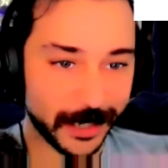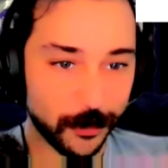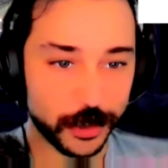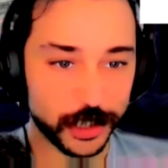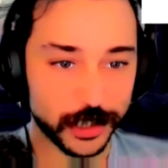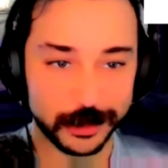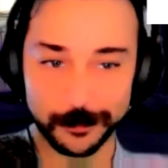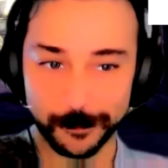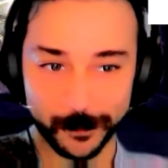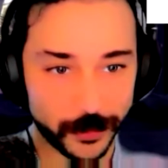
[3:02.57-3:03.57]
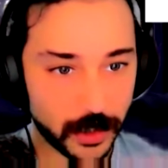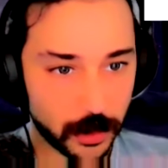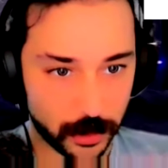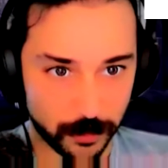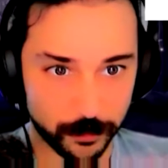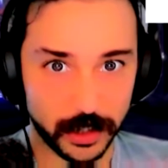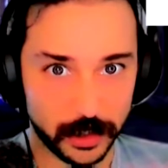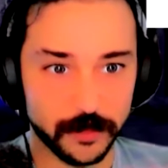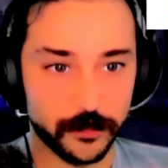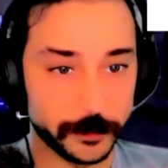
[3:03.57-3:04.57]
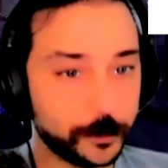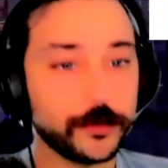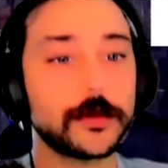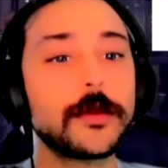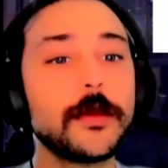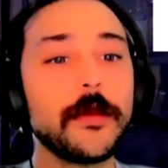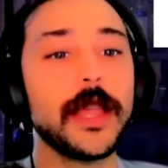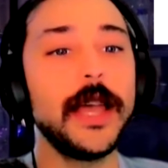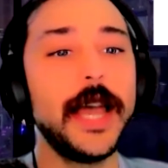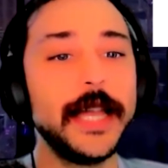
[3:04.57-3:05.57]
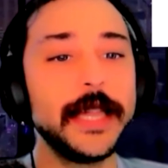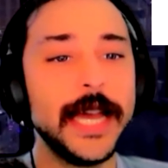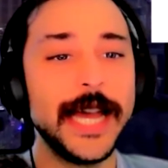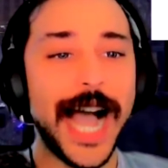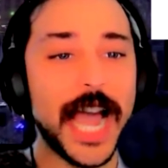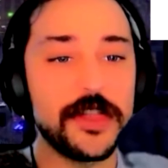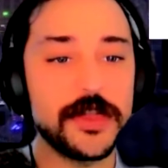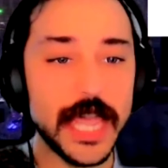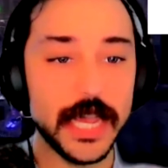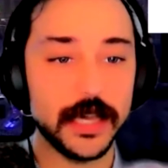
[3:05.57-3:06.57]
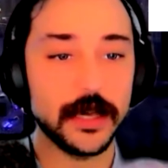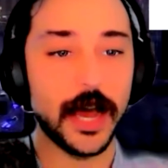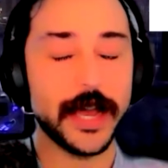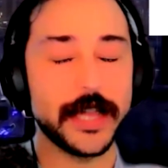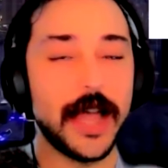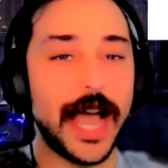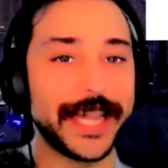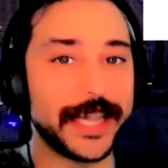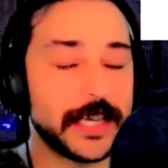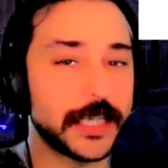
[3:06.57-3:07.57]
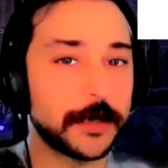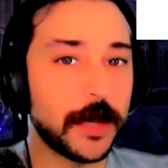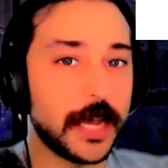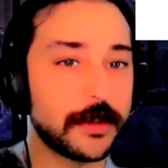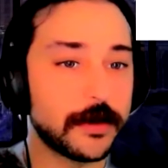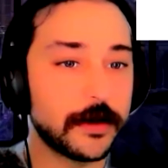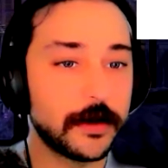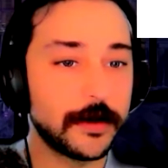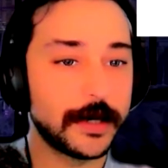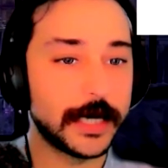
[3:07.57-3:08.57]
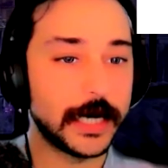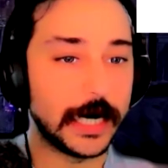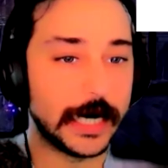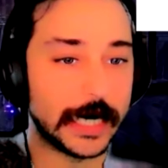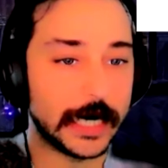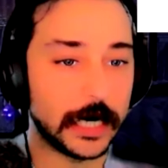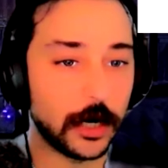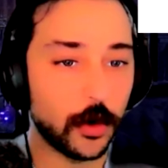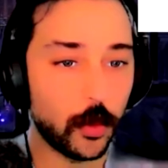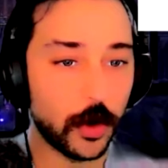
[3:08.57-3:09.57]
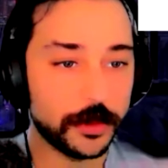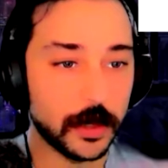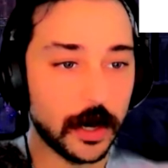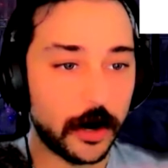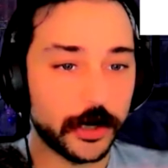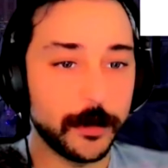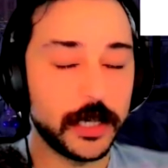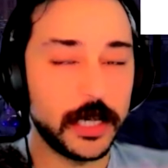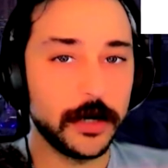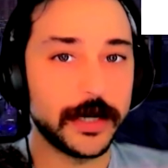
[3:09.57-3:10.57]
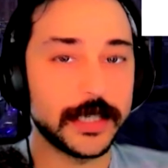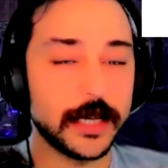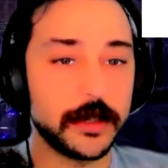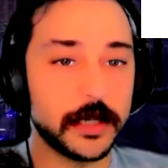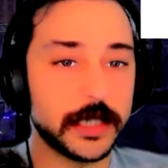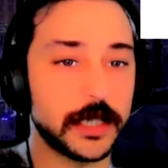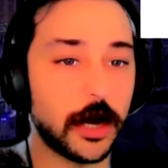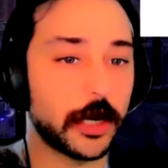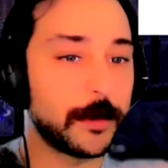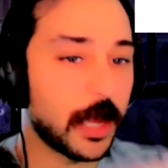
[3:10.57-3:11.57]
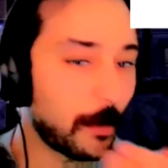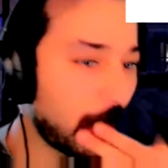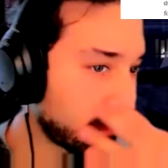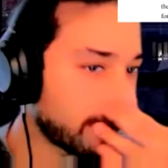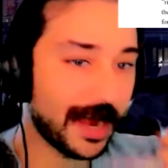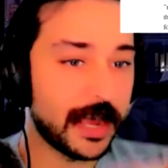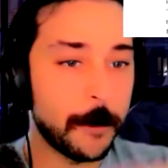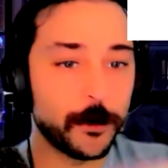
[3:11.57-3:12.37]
which is completely different. And I think I can anticipate what the argument here is, and this is the argument I made in my